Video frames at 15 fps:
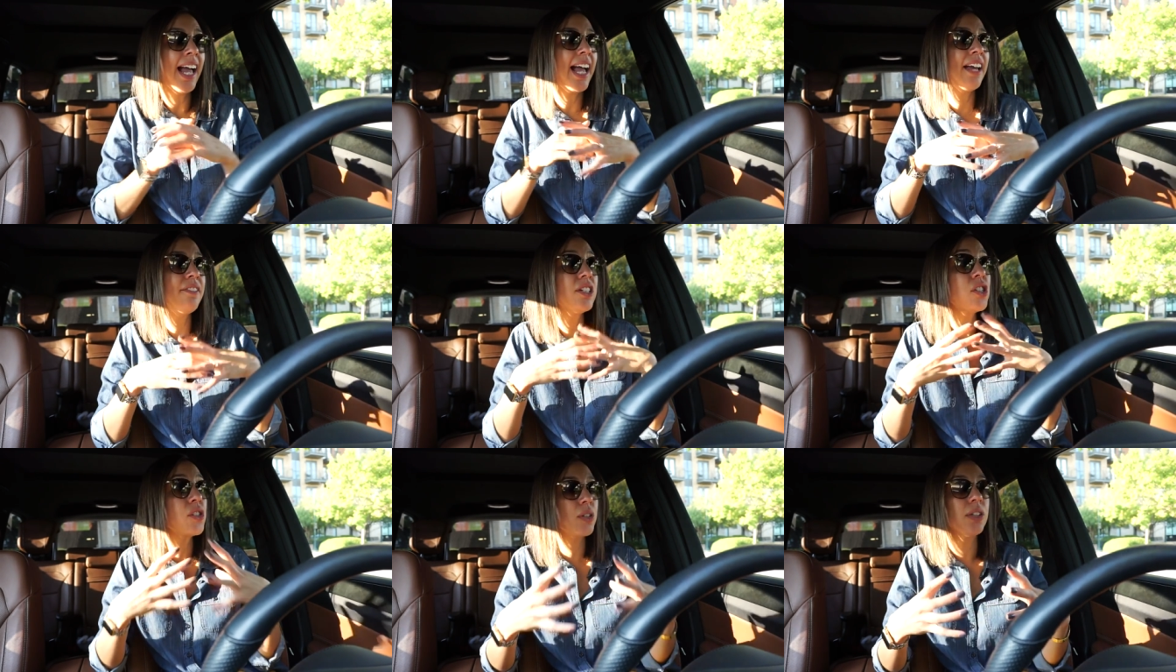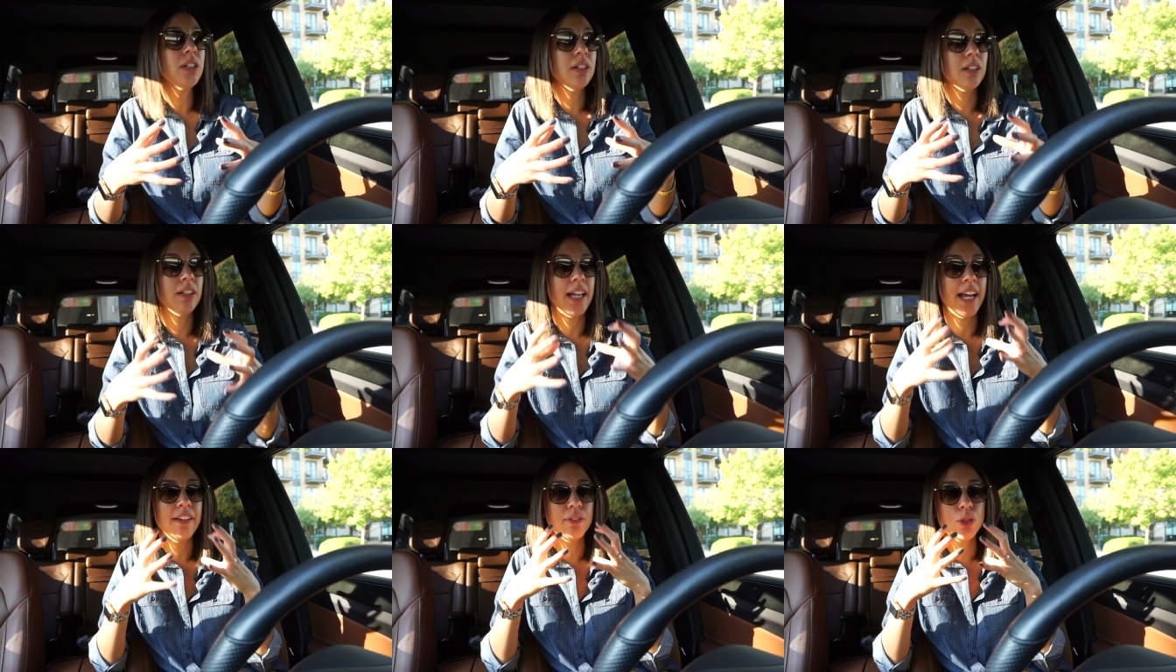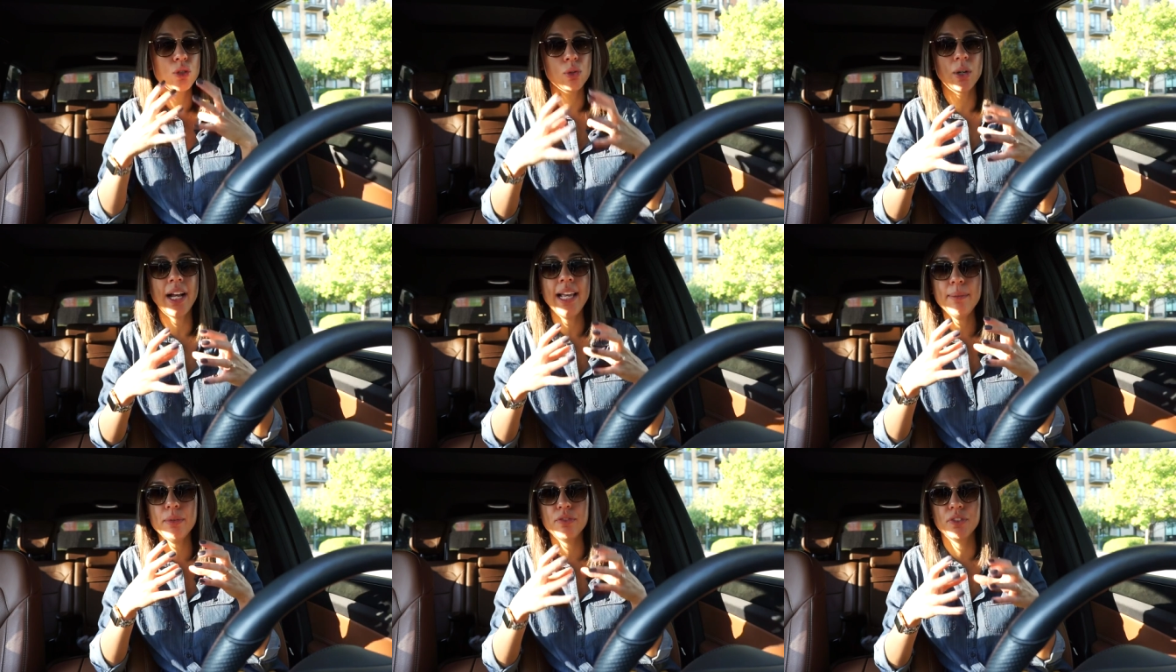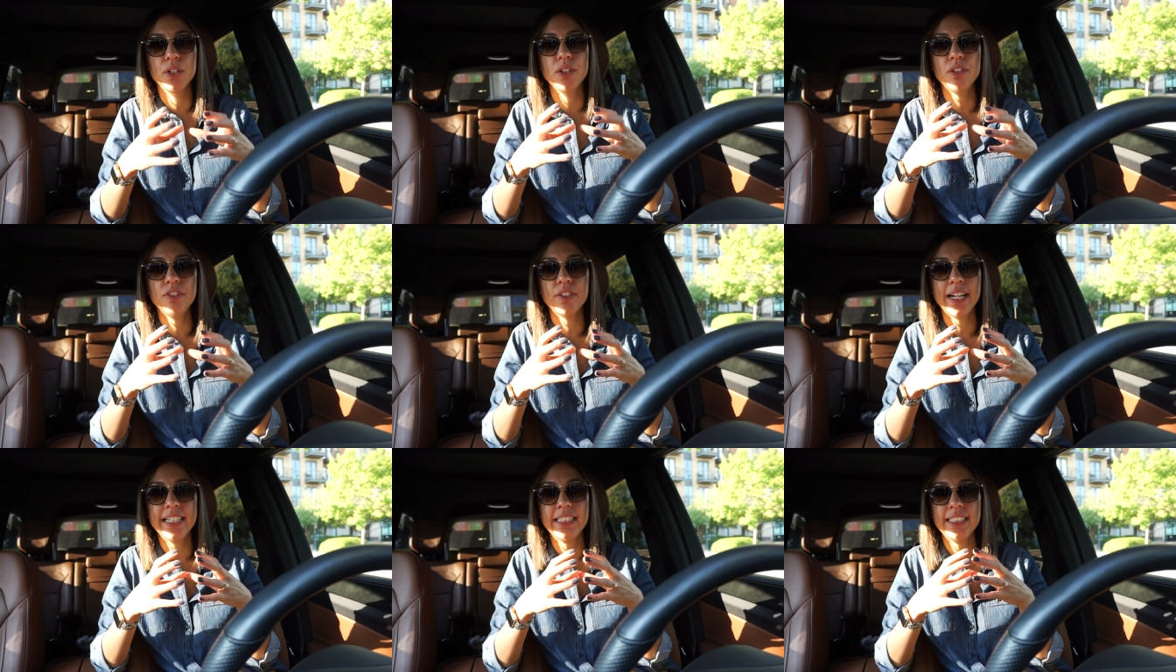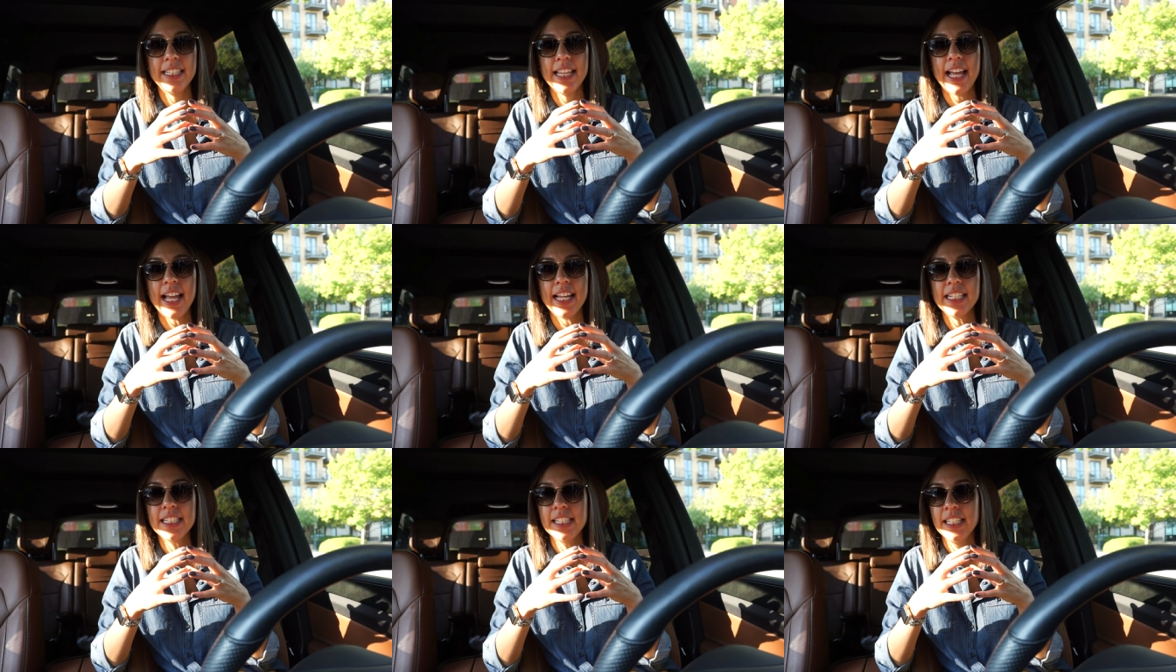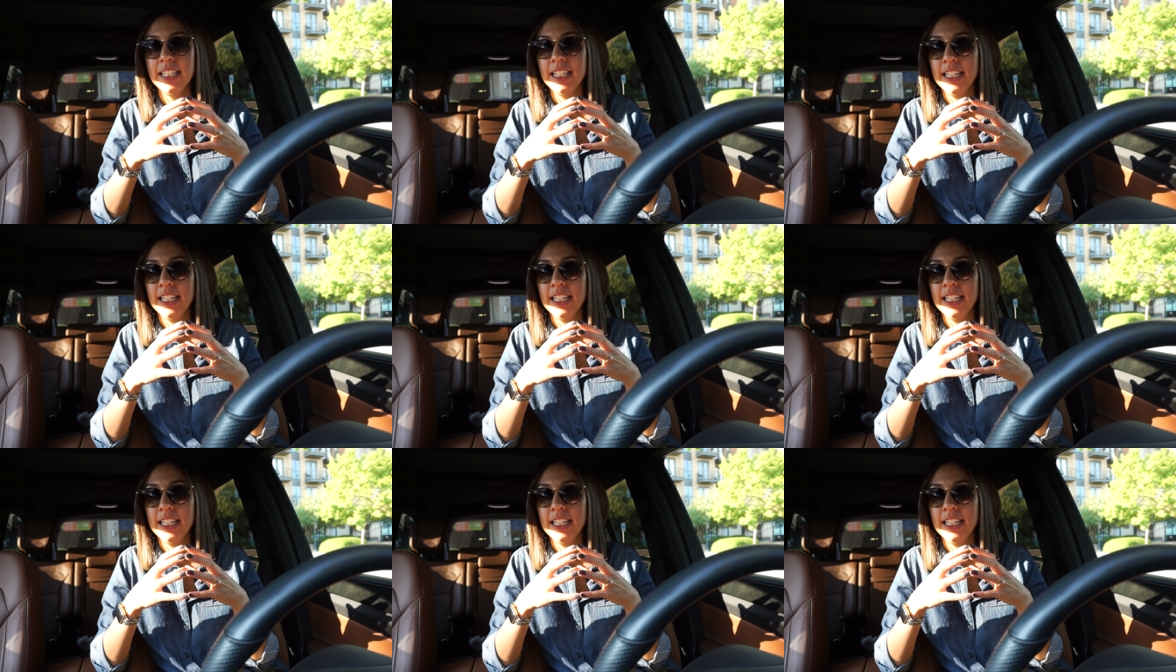I have a circle, I have a tribe of girlfriends that